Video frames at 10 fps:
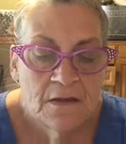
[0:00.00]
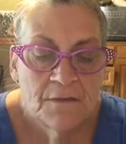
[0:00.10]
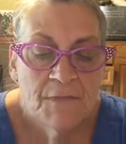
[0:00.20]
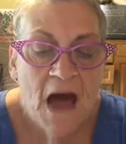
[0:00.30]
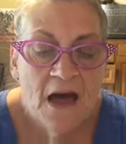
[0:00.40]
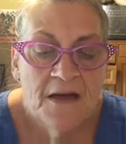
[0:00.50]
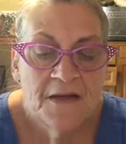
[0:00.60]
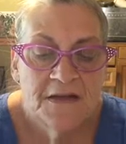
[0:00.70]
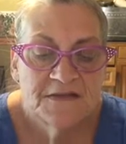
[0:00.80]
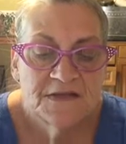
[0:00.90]

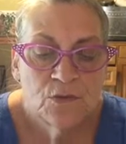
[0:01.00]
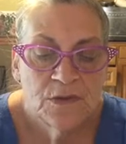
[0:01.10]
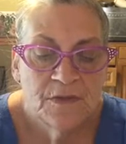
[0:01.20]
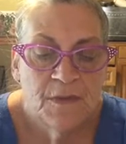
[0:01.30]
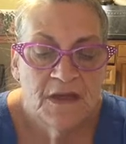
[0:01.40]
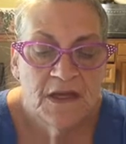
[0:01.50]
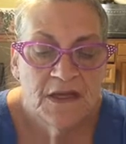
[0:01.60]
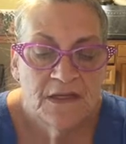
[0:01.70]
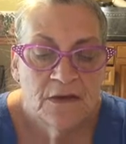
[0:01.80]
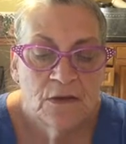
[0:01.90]
Maya is going to
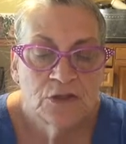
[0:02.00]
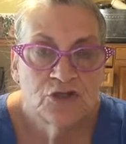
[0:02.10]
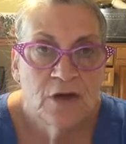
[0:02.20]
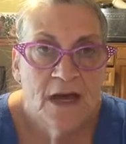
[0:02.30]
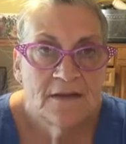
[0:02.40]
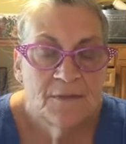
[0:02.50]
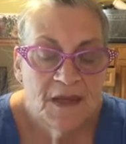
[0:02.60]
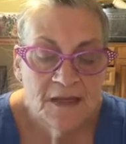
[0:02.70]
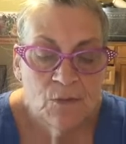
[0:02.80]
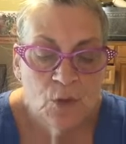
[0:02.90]
be, or try to
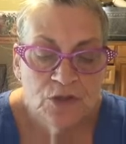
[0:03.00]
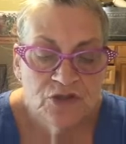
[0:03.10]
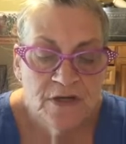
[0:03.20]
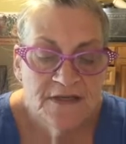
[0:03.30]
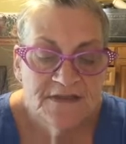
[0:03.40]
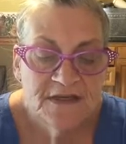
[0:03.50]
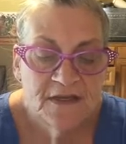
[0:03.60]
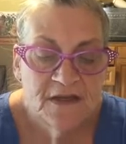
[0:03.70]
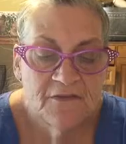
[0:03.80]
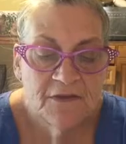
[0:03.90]
be, more
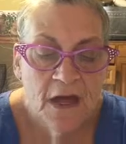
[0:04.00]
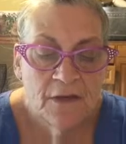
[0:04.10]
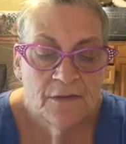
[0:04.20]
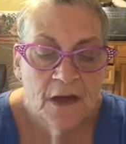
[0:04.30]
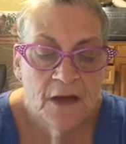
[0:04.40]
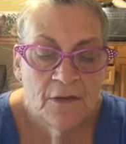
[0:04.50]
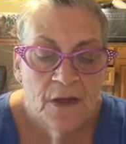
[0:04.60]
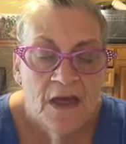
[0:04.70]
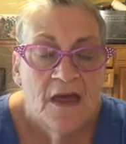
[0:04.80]
trusting of Coco,